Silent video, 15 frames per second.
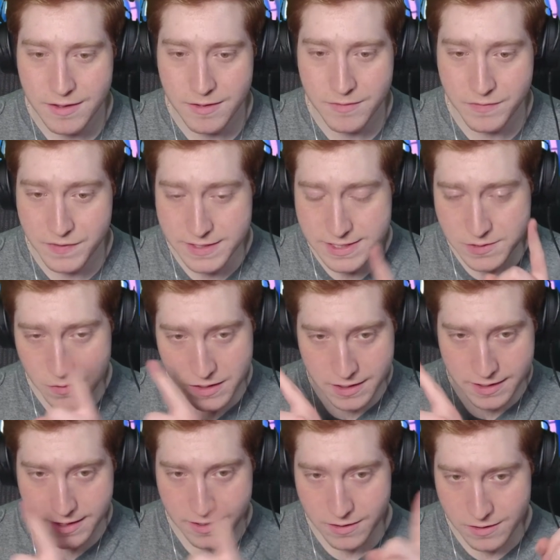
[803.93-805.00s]
this one
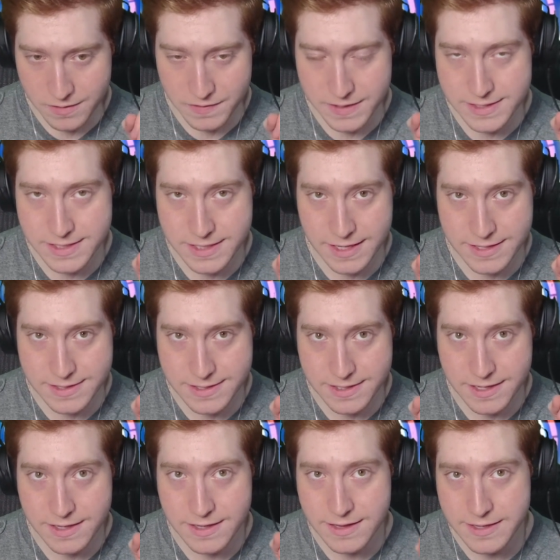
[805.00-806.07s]
here that says
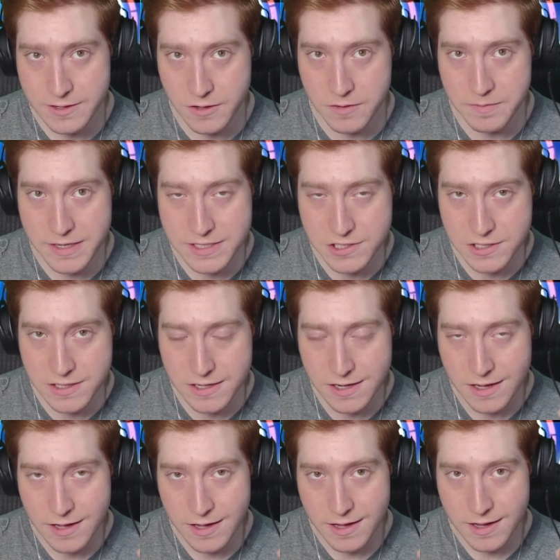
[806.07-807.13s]
clear a mission,
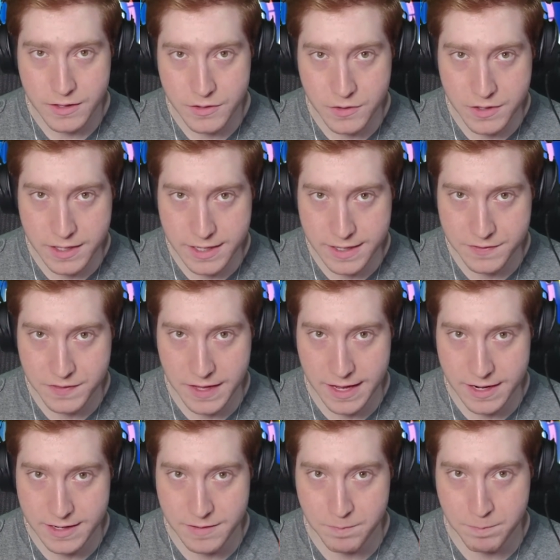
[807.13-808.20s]
you could get
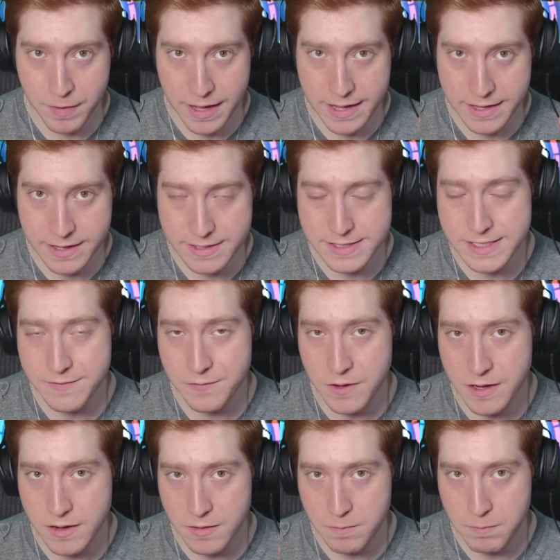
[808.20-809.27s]
that by a
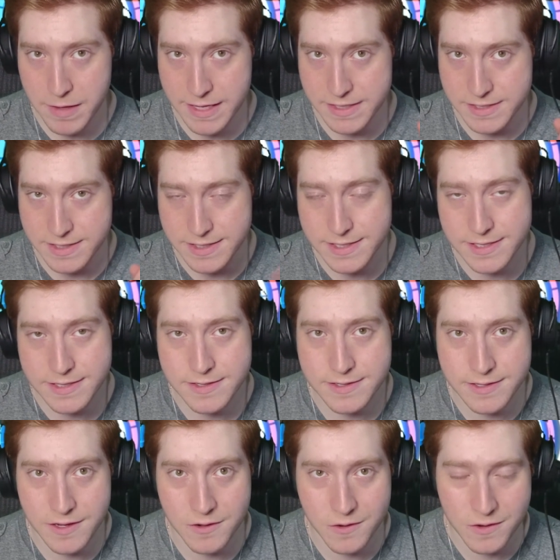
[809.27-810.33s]
different means.
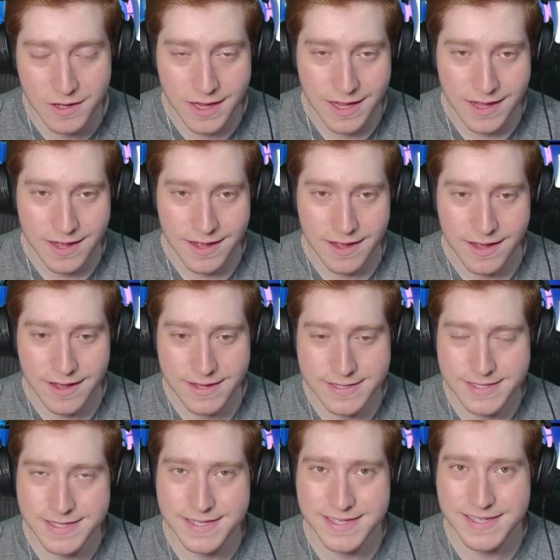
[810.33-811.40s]
So
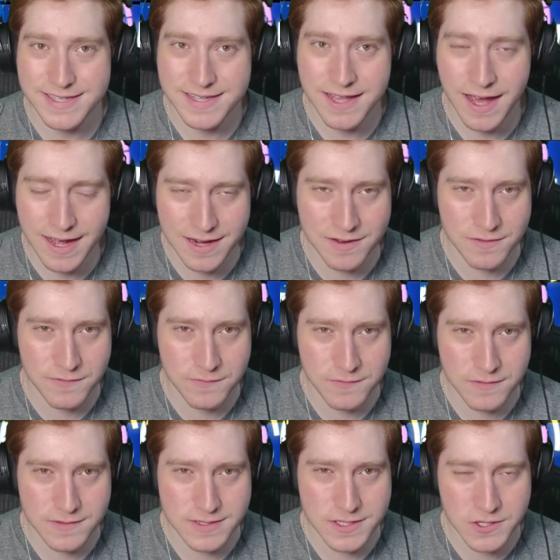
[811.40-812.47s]
it's kind of
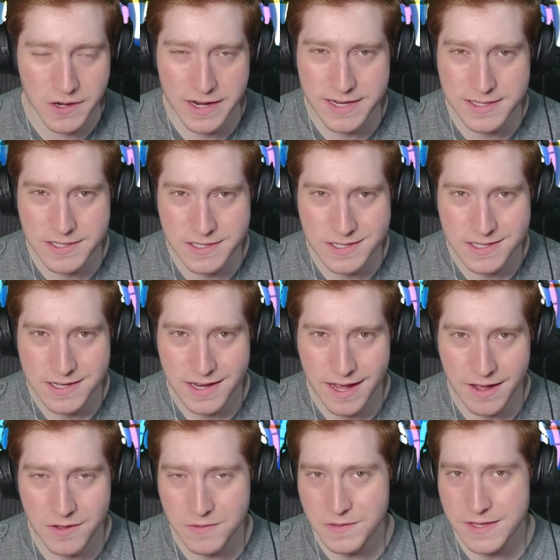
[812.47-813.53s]
strange
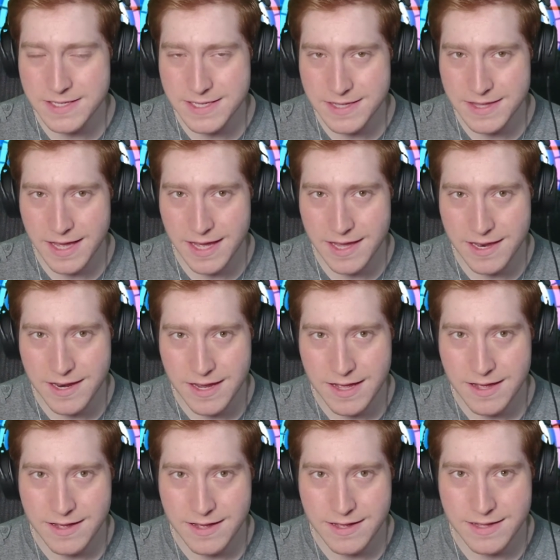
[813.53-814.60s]
how they did that.
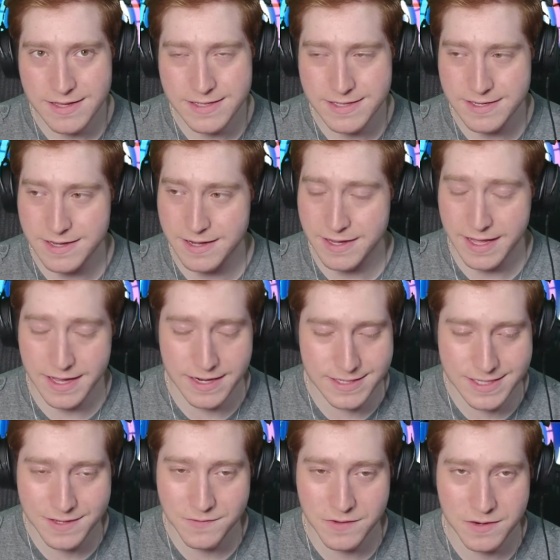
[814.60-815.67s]
It's
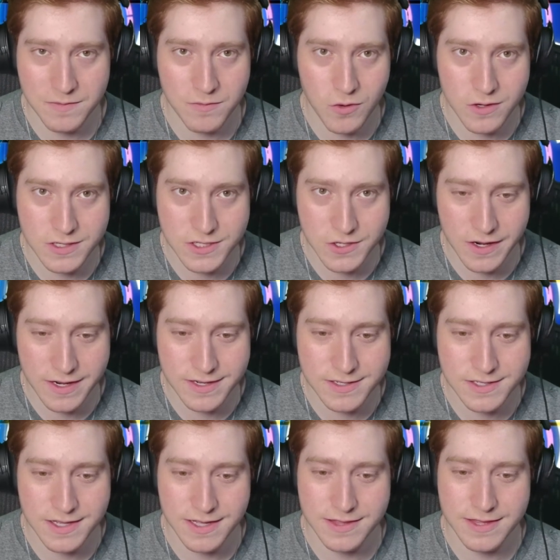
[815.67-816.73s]
even more
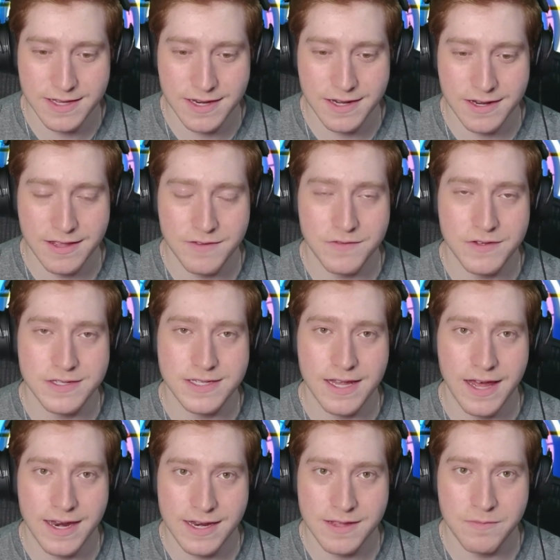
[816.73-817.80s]
strange that they didn't give us
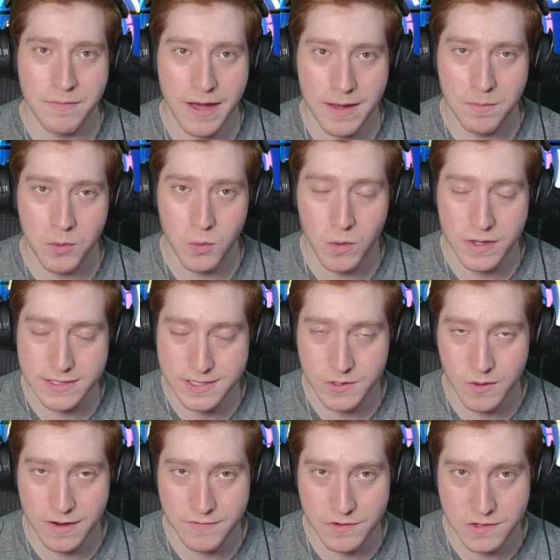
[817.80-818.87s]
any map
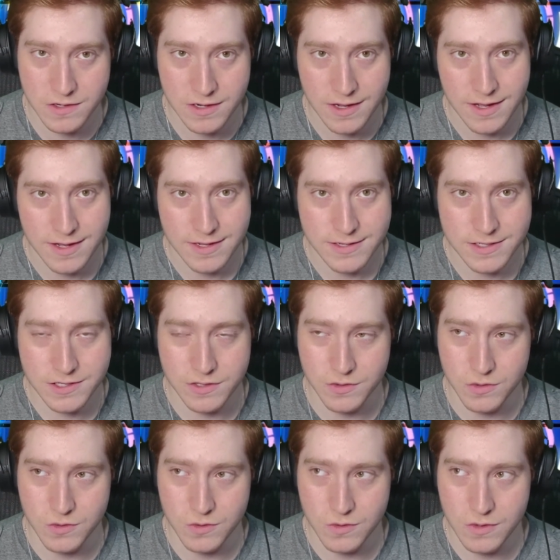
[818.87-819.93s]
whatsoever
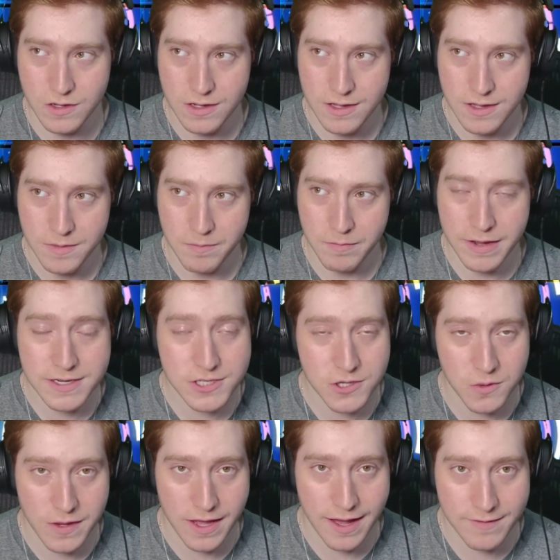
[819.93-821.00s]
to make sure
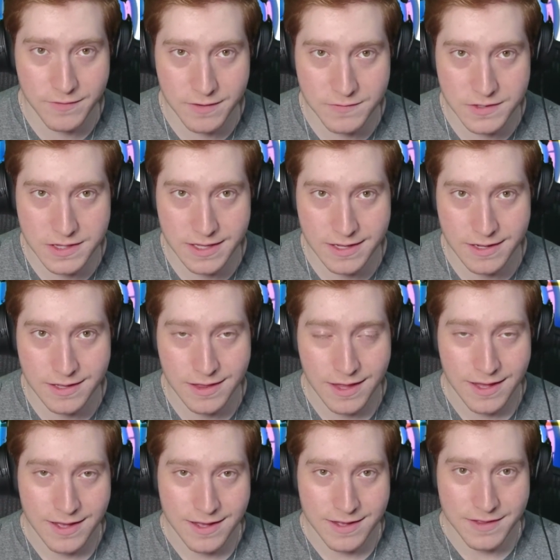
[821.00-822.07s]
we have everything.
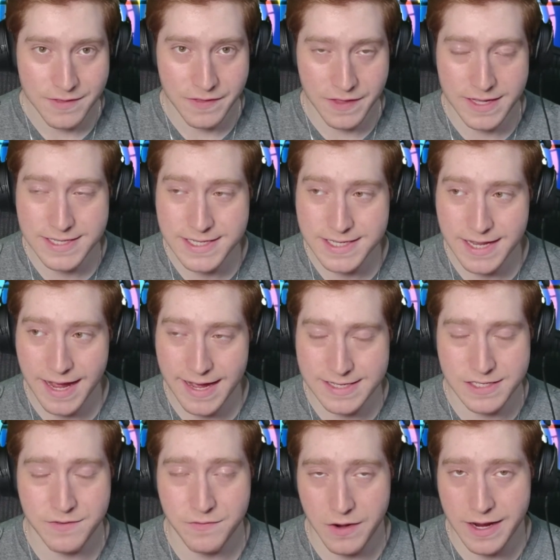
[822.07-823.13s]
This, as
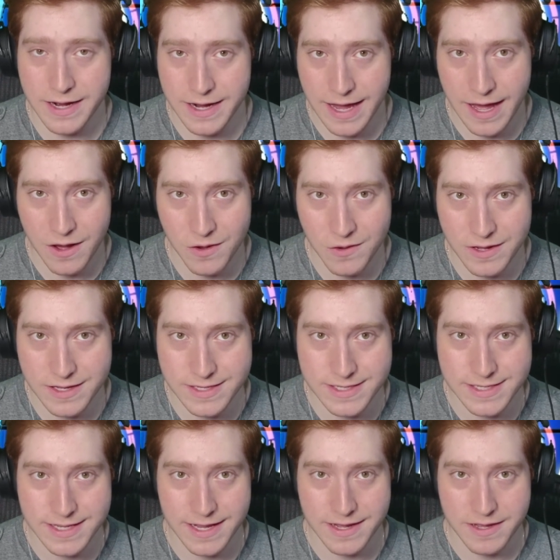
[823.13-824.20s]
of right now,
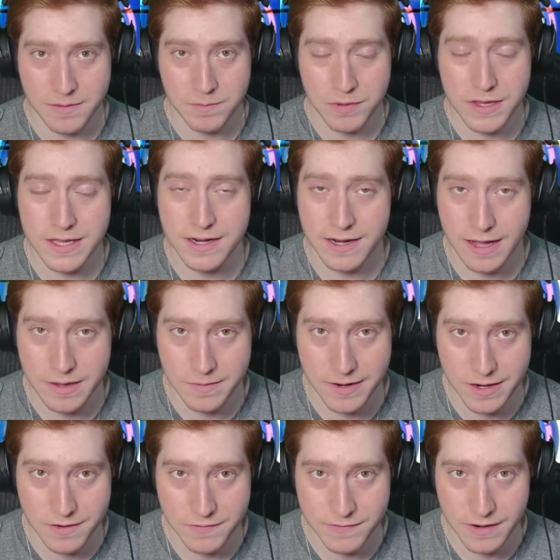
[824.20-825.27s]
is a complete
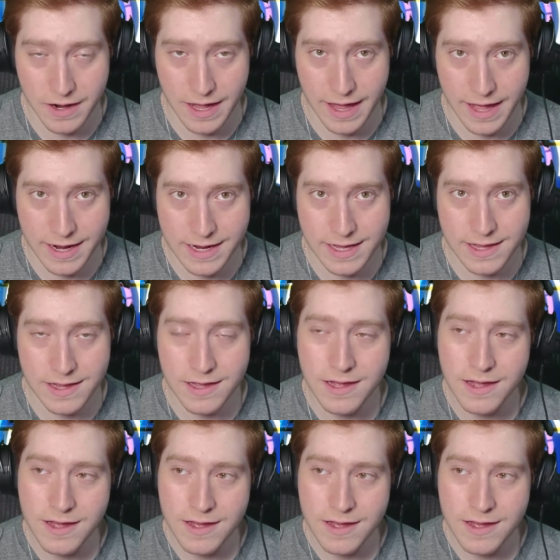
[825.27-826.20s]
nightmare for any